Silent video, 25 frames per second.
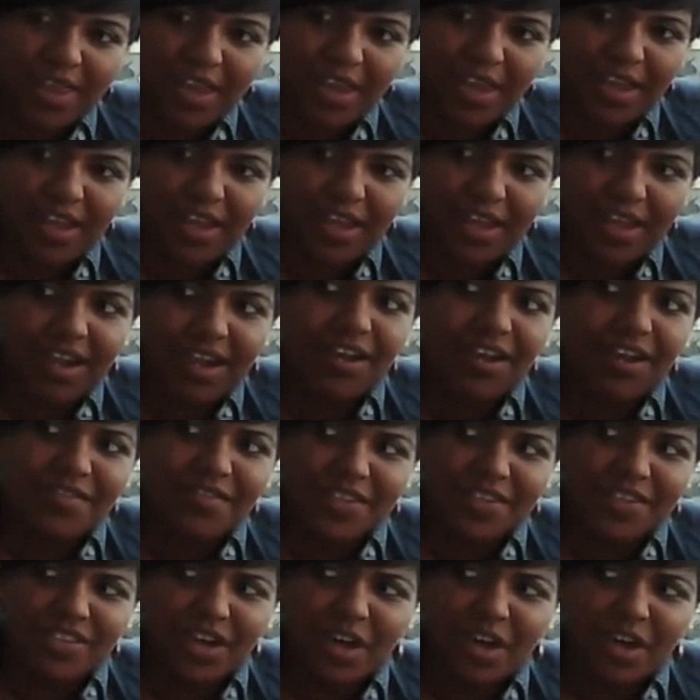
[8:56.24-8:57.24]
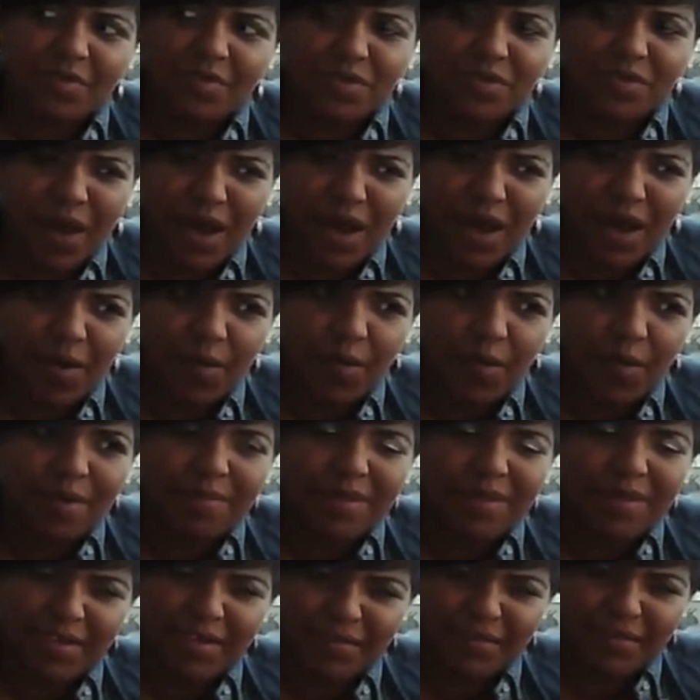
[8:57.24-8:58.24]
think a lot of the time as well,
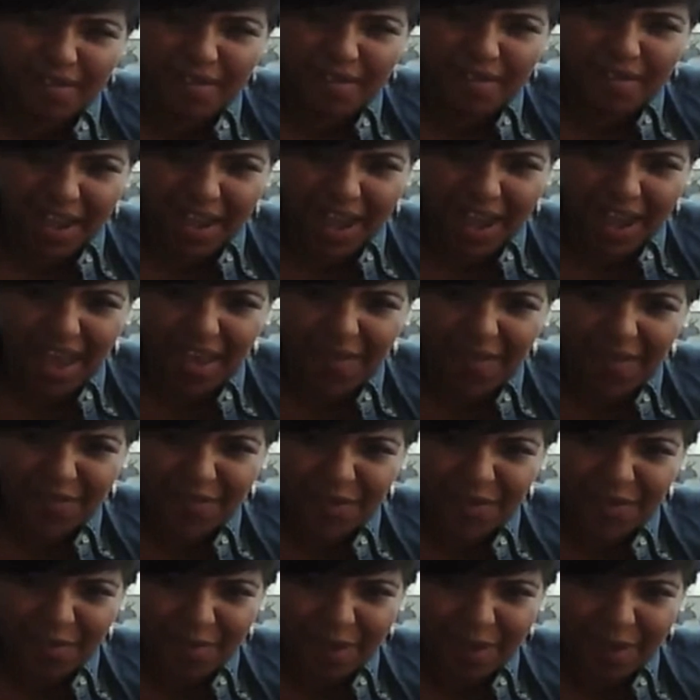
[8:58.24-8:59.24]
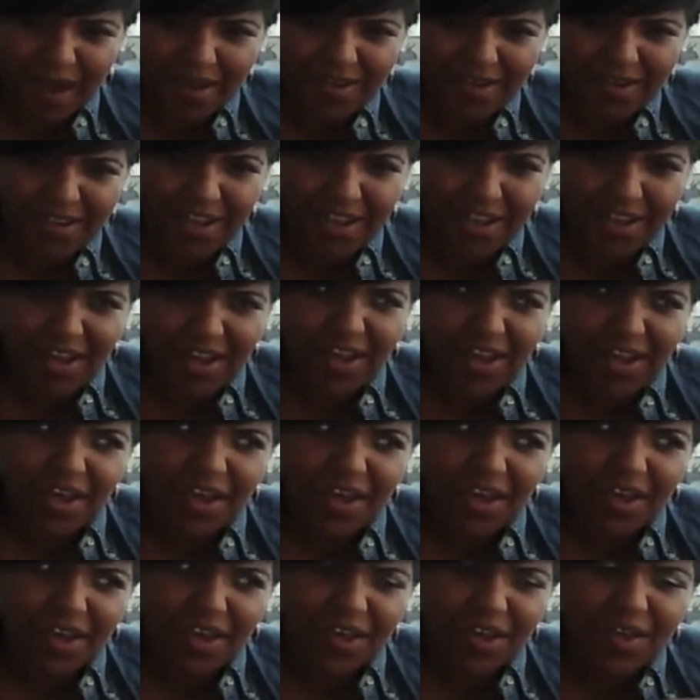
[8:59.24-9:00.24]
women are very careful about
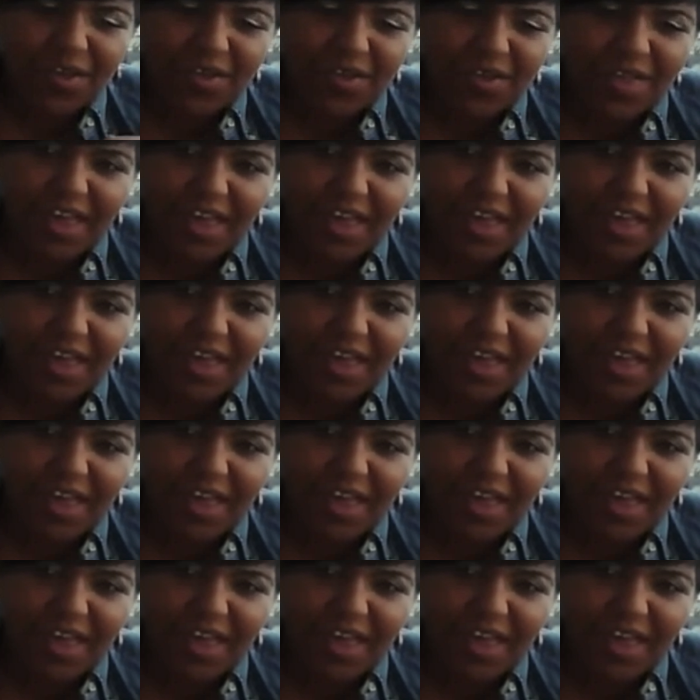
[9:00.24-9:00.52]
who